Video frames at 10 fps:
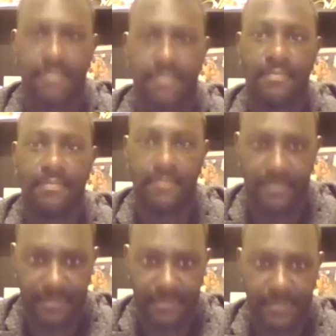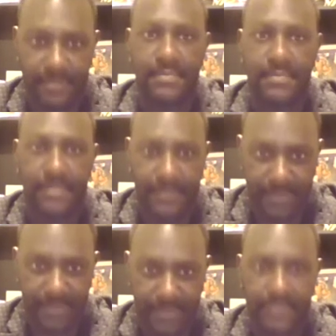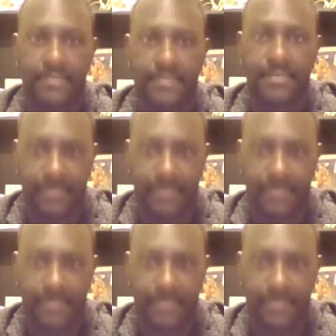you were, just hand to mouth,